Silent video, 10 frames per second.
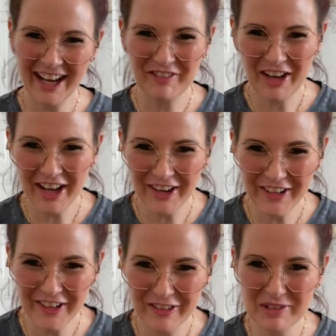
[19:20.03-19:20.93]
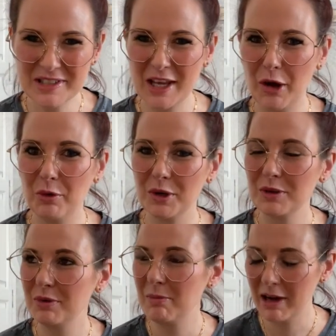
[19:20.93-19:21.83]
I'm home. So what
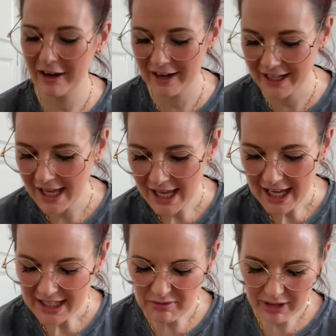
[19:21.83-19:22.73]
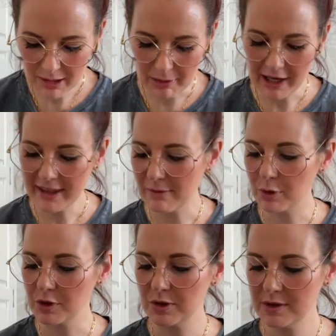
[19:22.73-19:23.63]
did we buy? I didn't really buy that
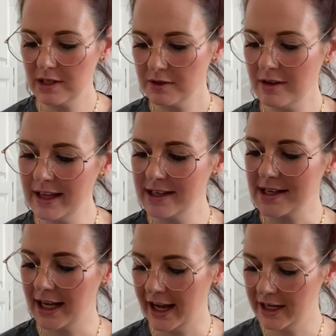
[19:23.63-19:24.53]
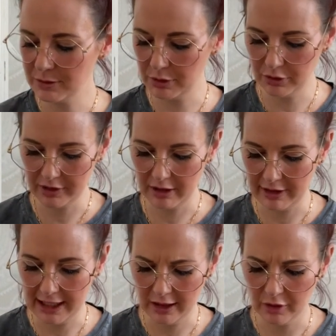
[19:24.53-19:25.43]
much. There was lots of things I liked, but nothing I
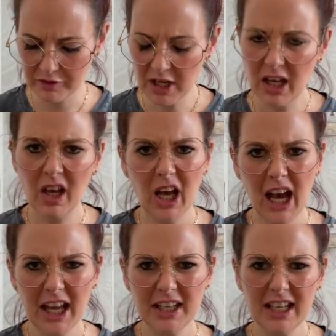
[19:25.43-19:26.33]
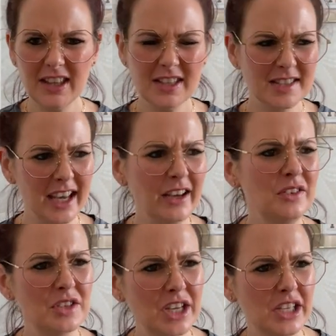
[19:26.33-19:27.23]
really loved. And in the
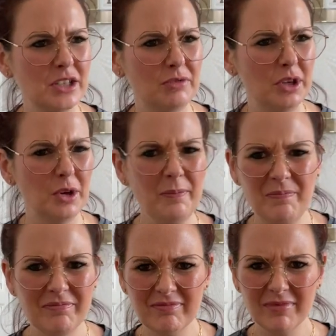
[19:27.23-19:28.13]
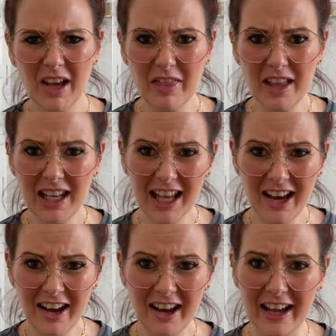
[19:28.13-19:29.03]
second changing room, the
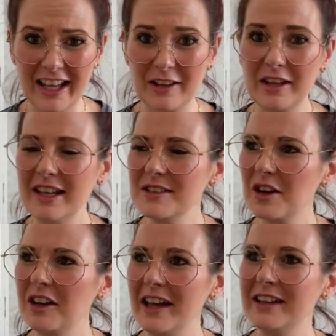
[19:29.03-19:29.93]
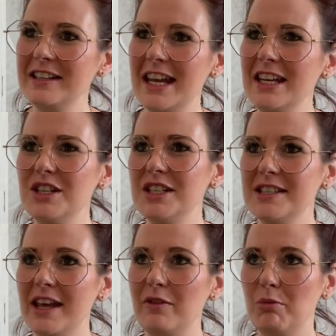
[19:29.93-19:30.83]
light, it's got like an energy
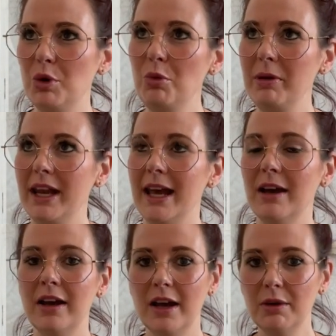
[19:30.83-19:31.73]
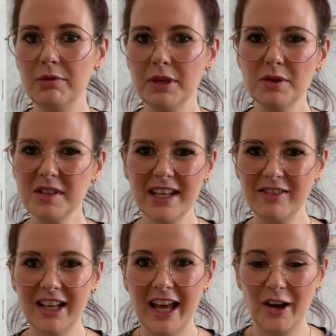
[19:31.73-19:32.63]
saving bulb in it, but it doesn't
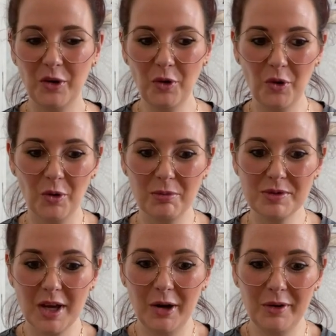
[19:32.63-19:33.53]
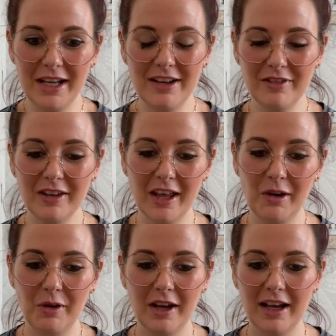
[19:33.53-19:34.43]
even light up. So even
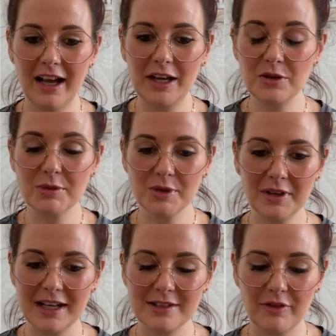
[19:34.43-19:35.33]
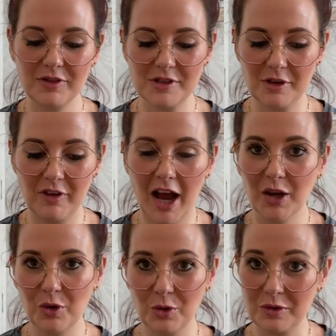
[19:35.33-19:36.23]
though I took my sunglasses off and stuff, I
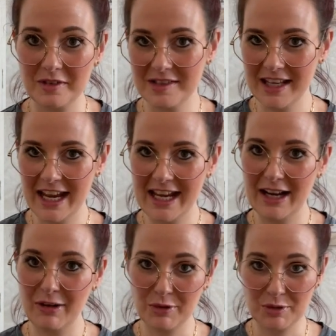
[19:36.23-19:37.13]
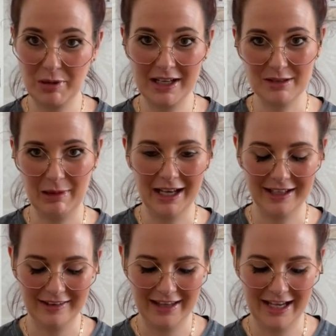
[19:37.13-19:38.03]
couldn't see. It was pitch black
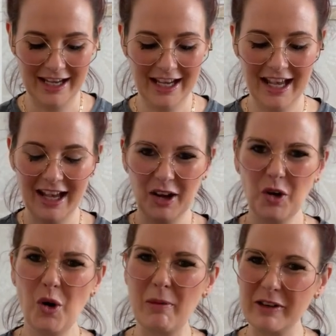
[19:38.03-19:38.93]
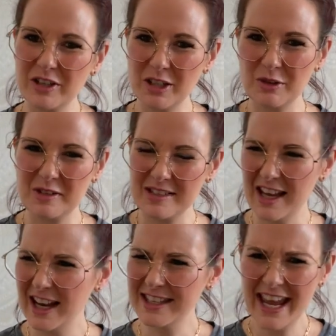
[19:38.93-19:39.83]
in there. Come on, children's
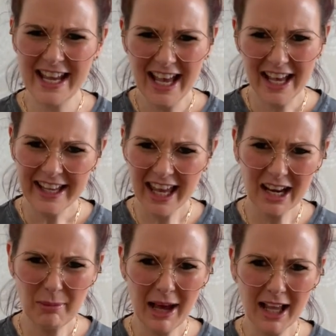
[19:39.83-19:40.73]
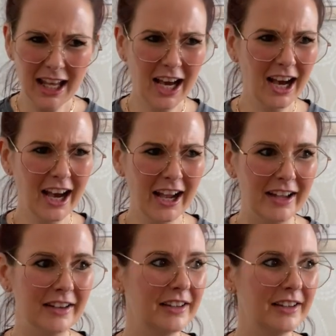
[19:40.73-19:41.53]
society, get a better light.